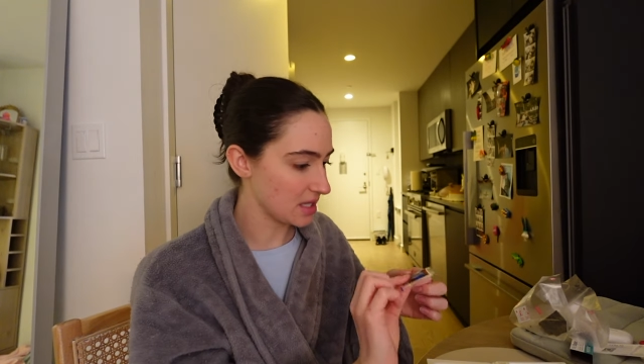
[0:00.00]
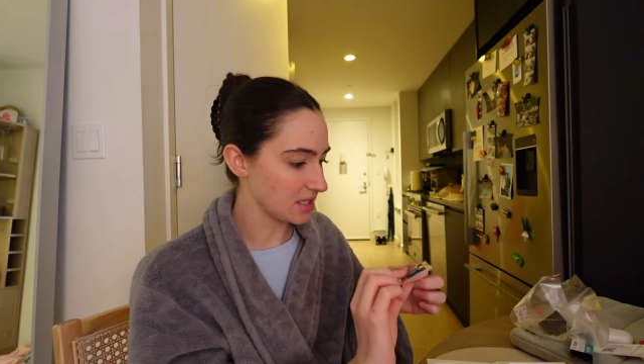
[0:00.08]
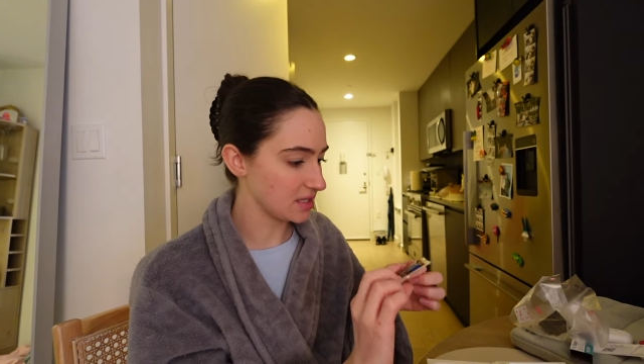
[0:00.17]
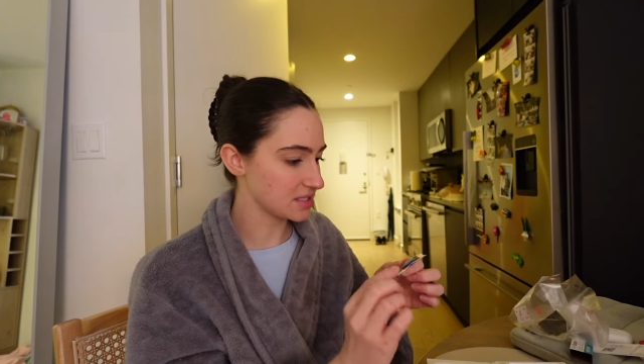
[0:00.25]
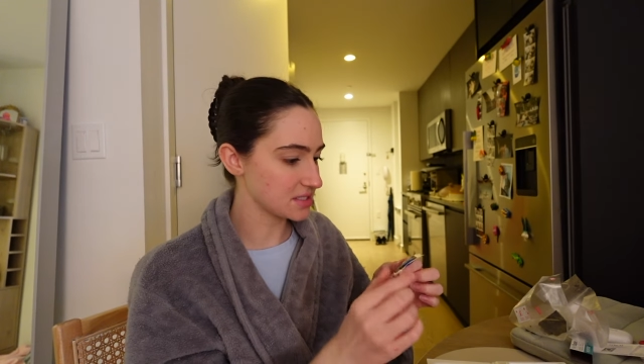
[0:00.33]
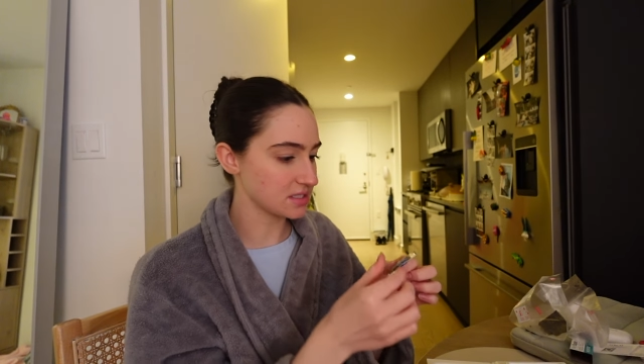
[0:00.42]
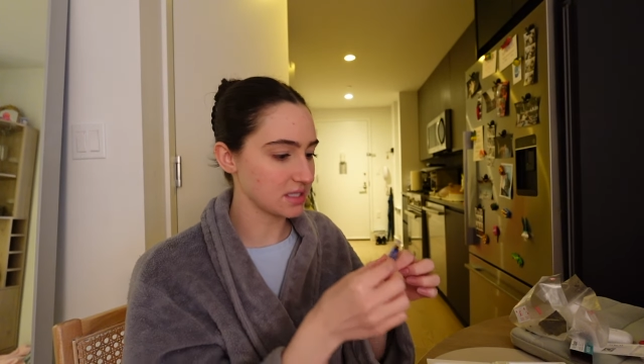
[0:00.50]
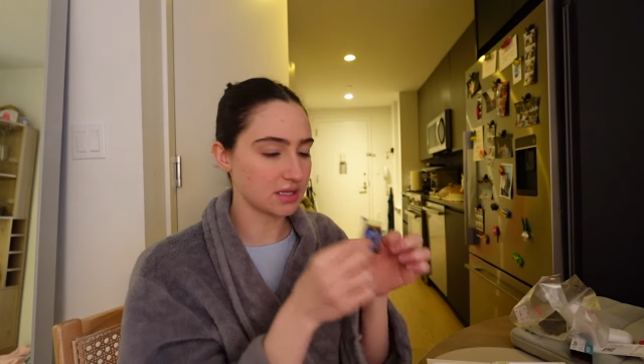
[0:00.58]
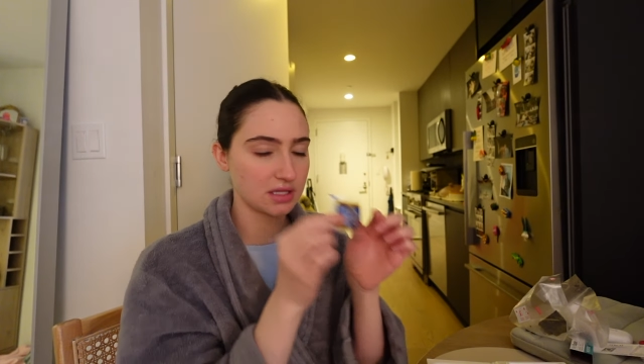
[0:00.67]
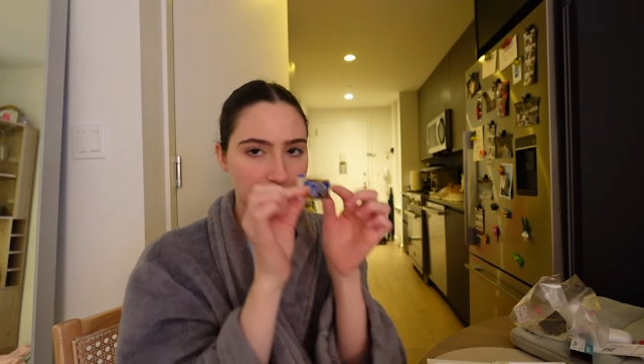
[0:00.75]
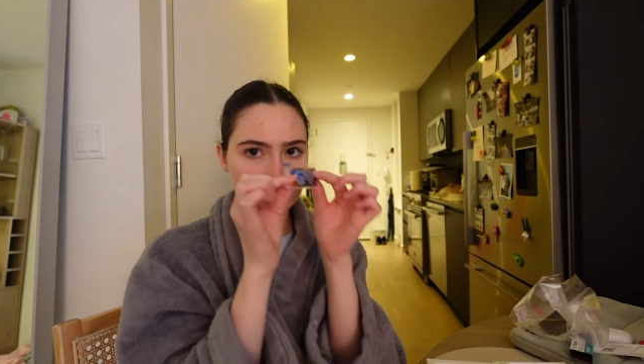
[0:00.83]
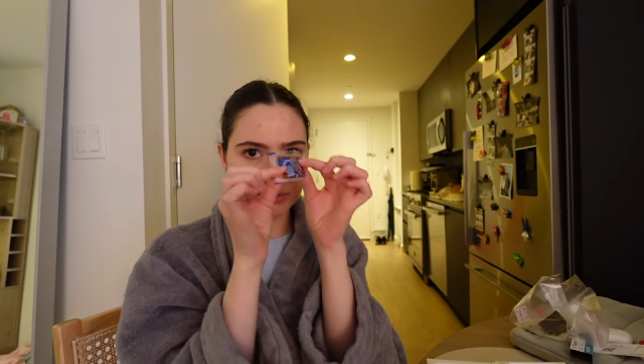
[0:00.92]
And then this is like
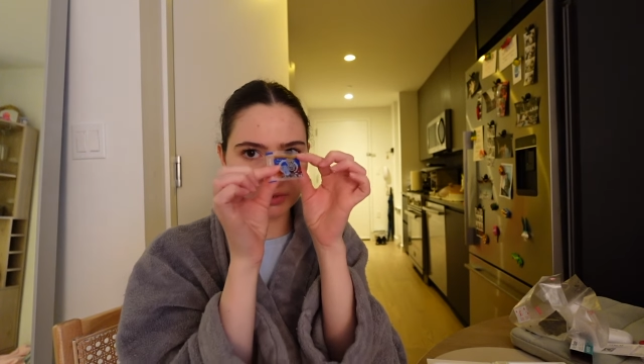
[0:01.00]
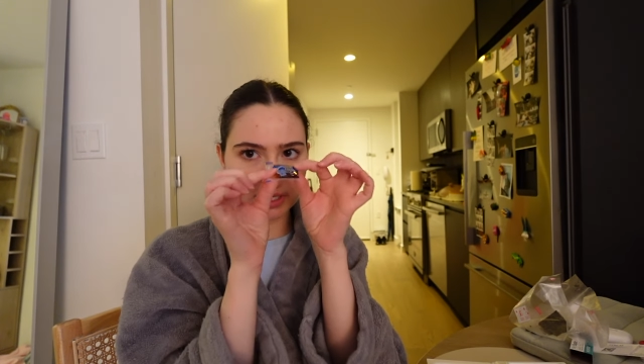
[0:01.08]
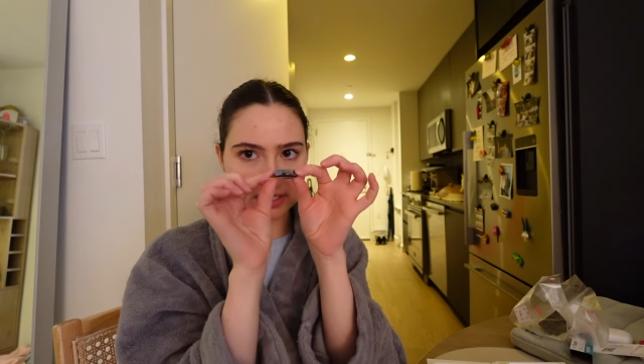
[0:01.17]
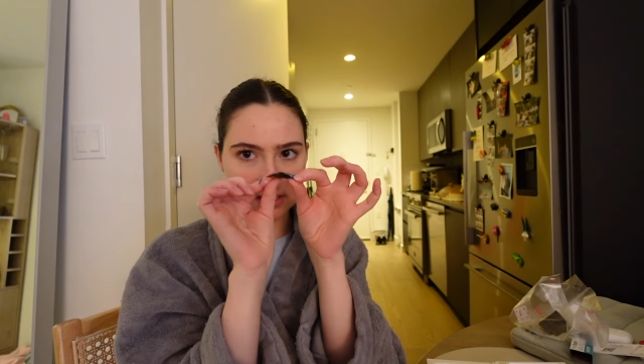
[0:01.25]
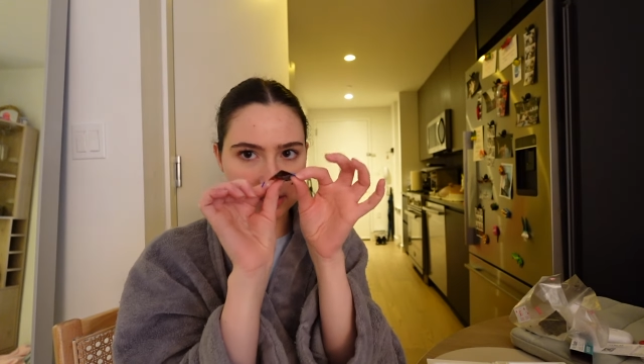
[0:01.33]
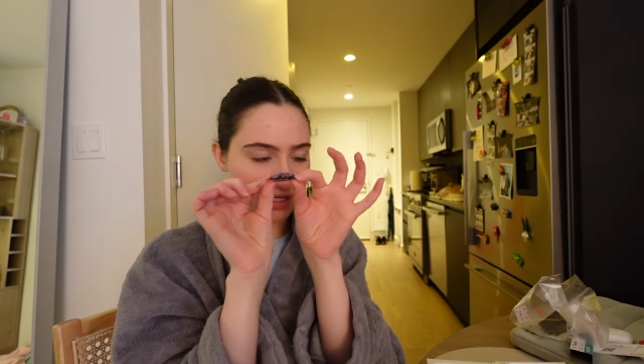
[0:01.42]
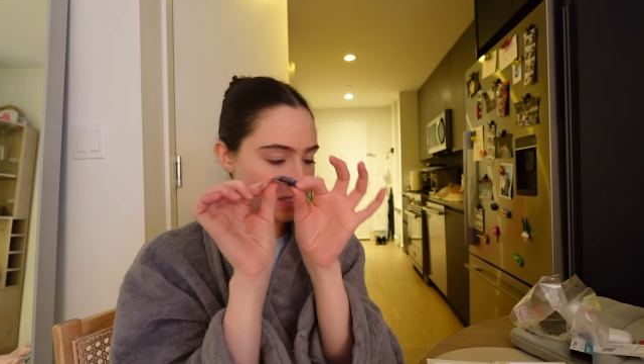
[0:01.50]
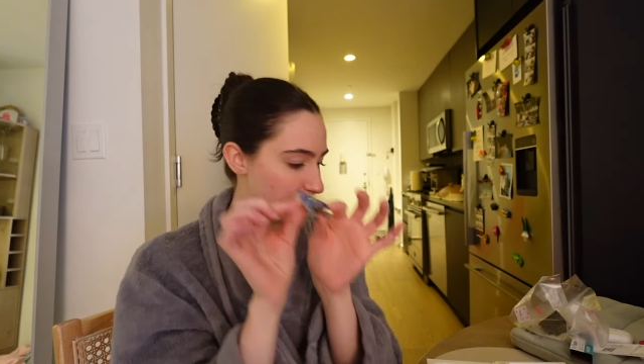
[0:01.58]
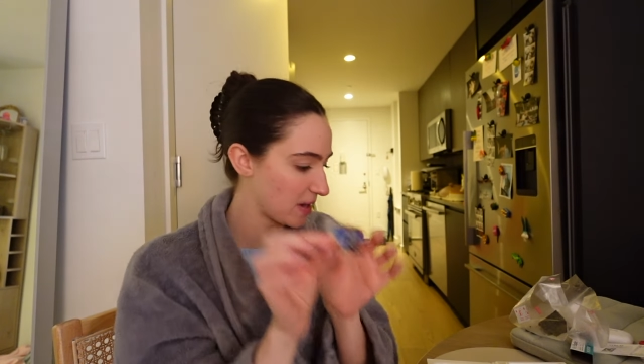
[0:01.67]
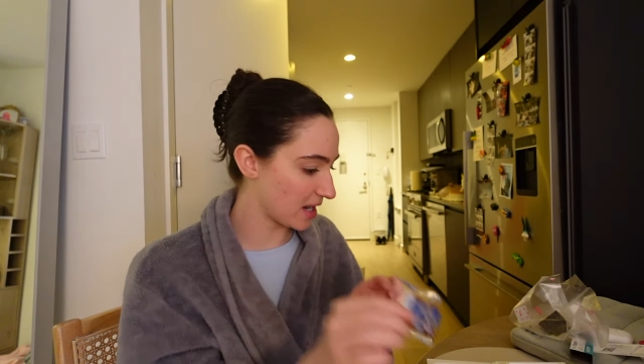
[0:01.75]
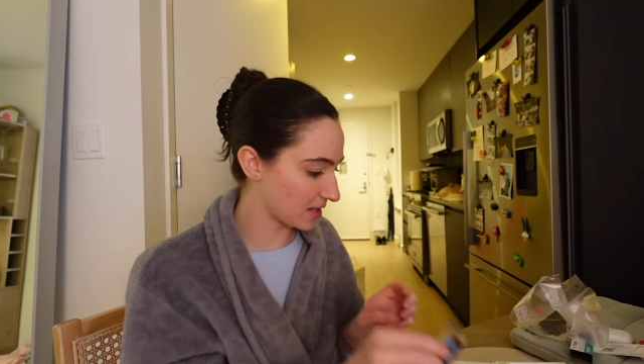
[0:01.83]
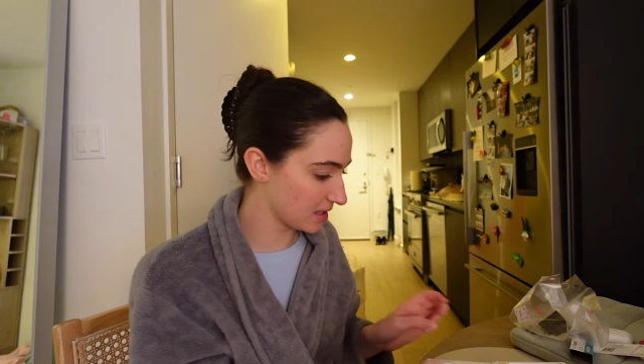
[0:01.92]
the little like sauce
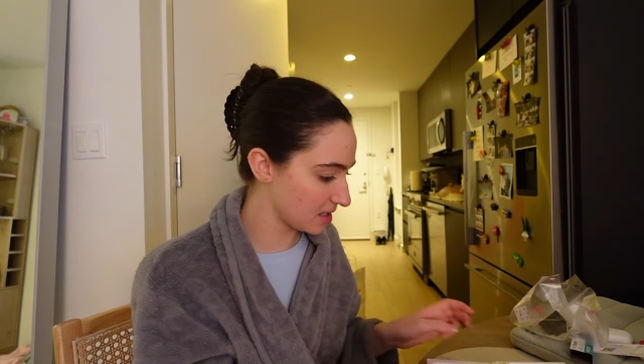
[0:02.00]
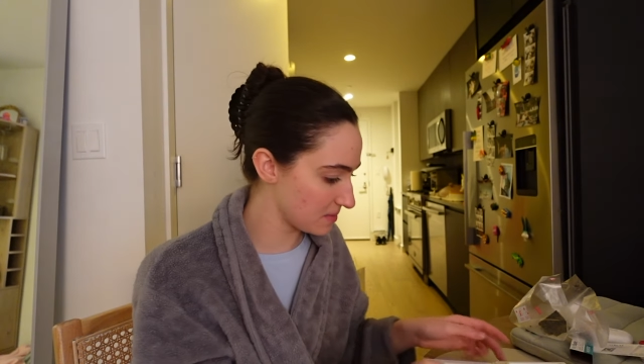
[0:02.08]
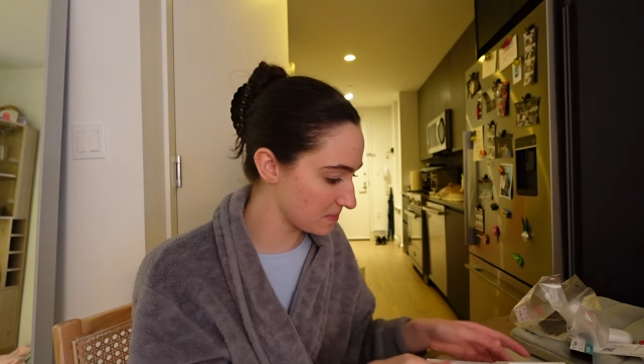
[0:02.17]
packet.